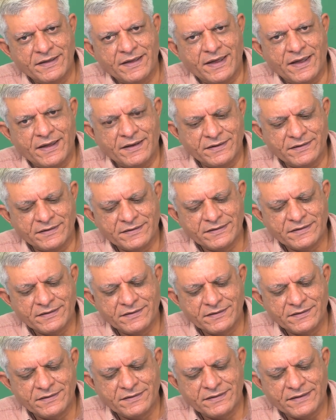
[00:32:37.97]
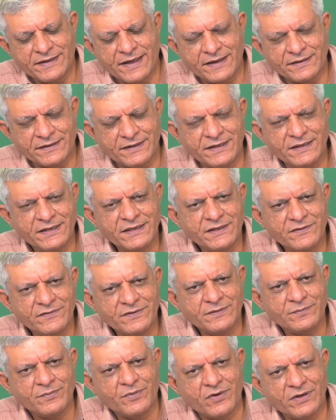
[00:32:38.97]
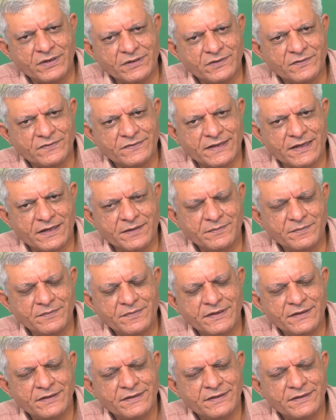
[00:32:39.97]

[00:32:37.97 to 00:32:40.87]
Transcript: and at any given point of time